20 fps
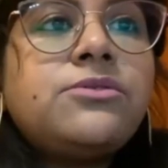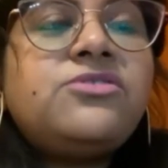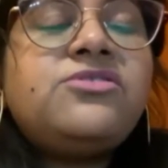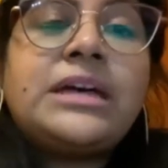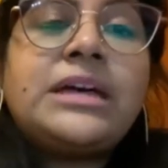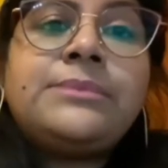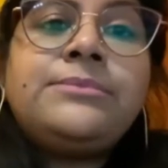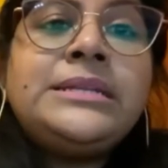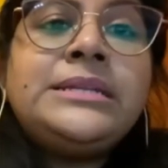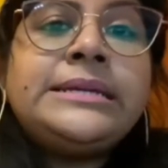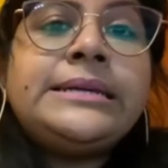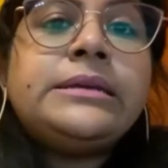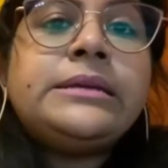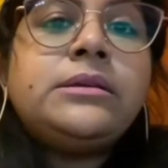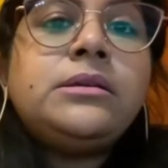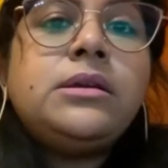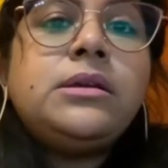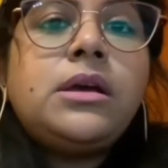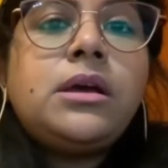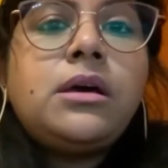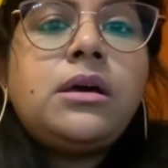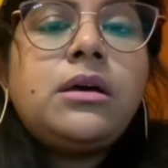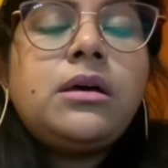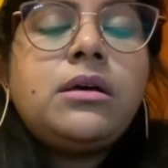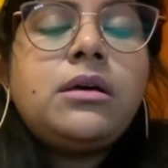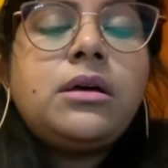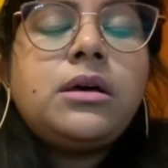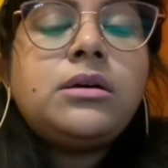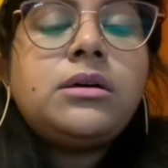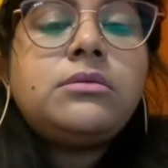family
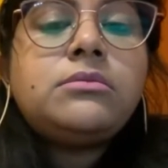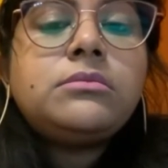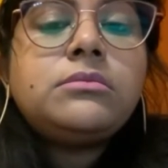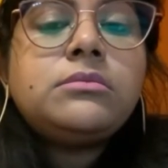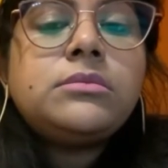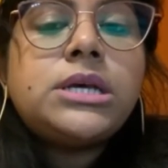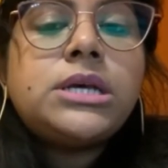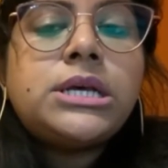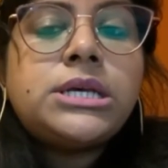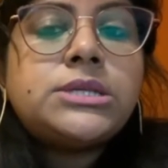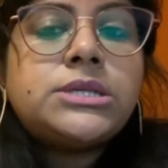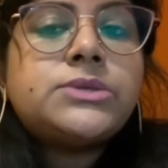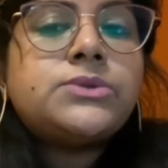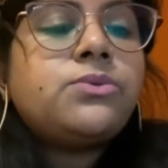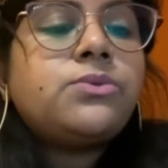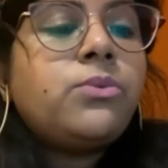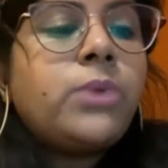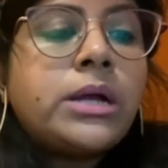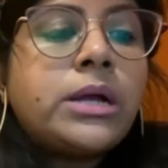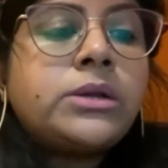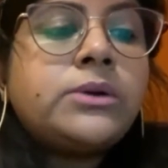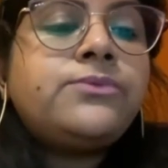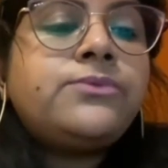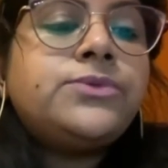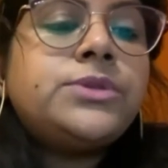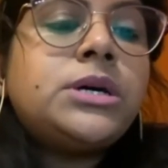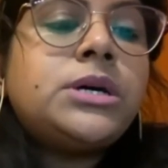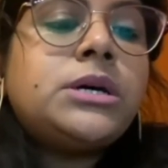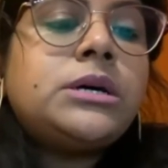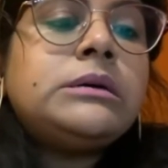is one of
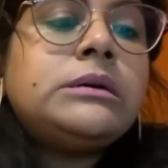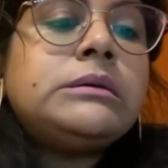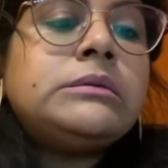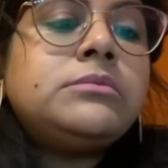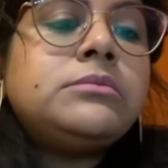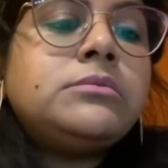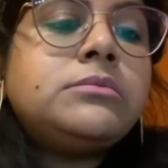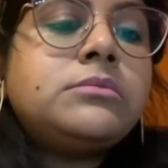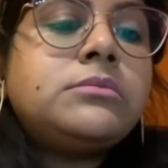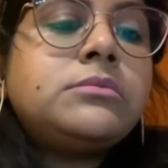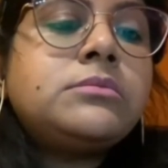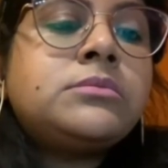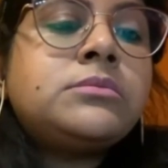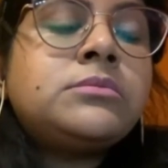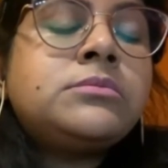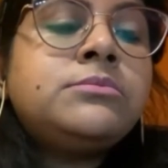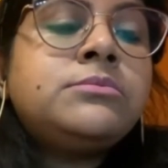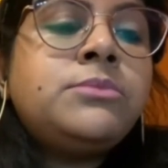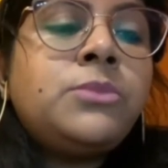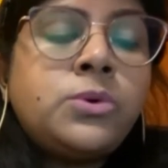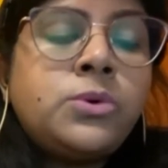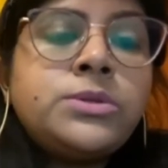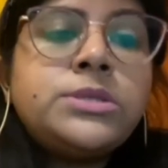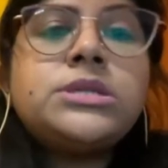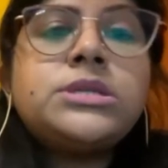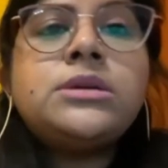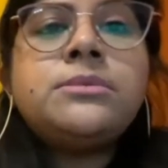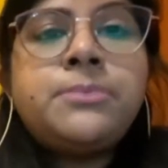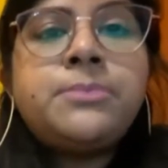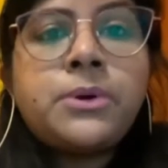the
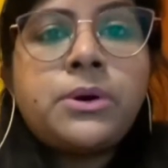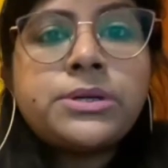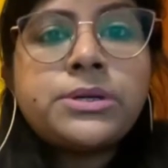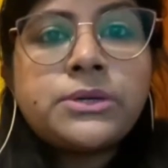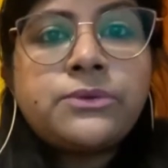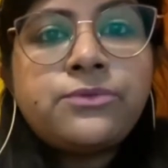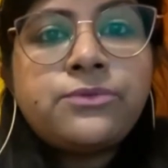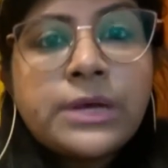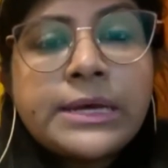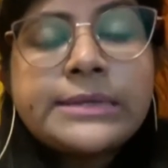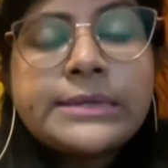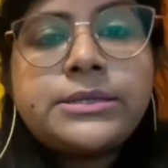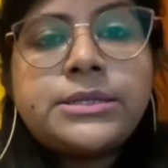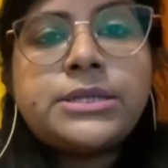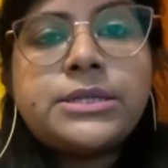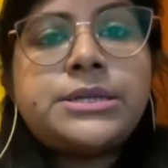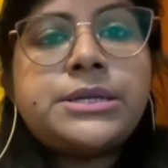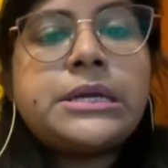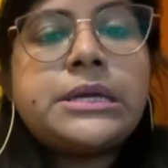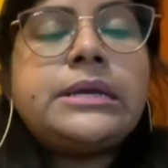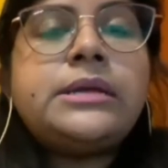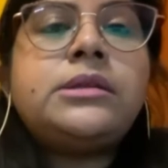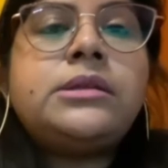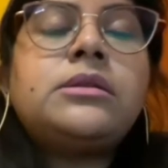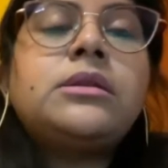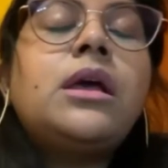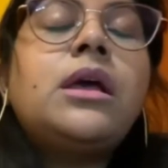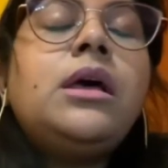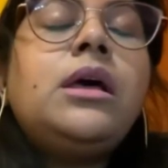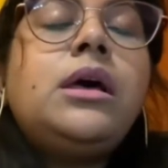most important factor
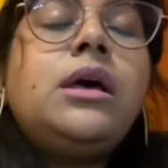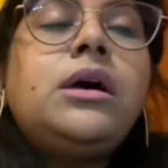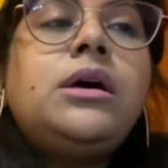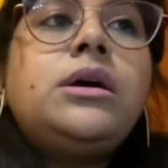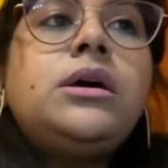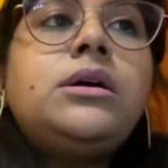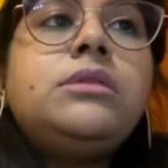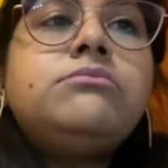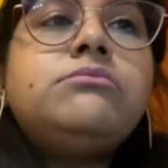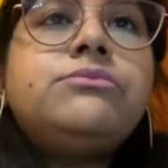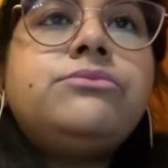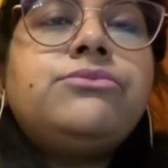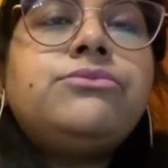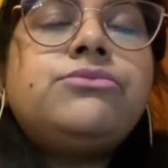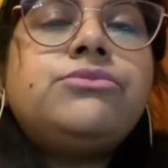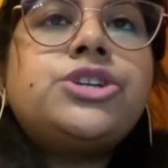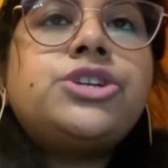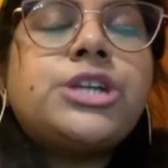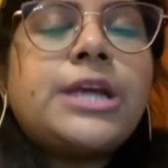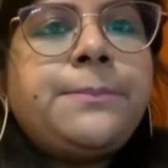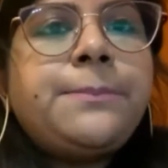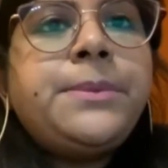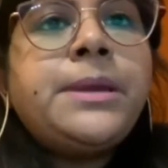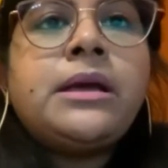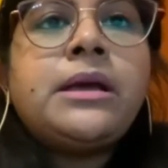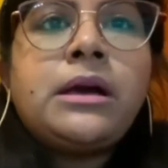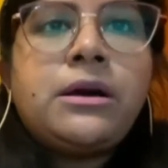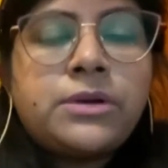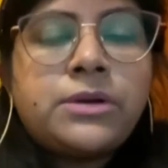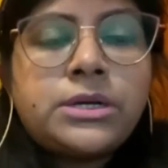in
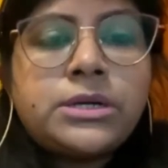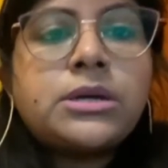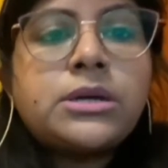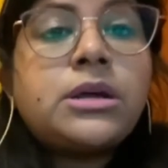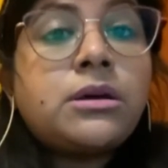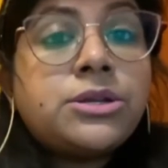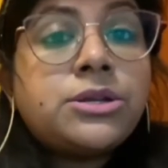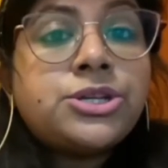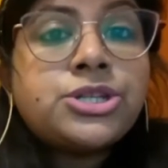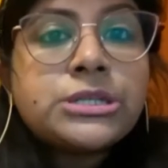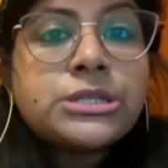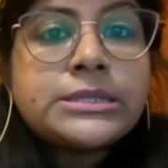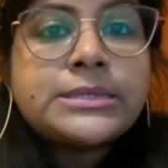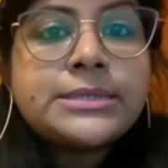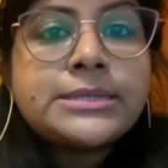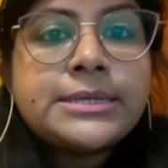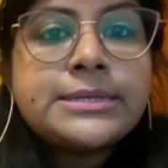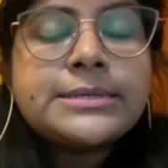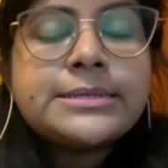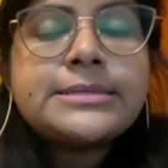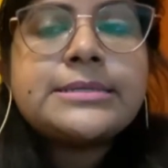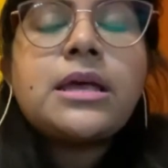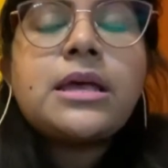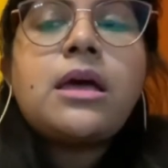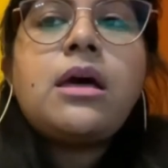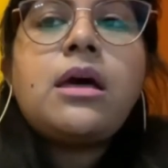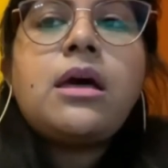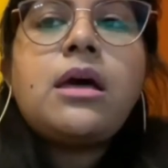shaping our consciousness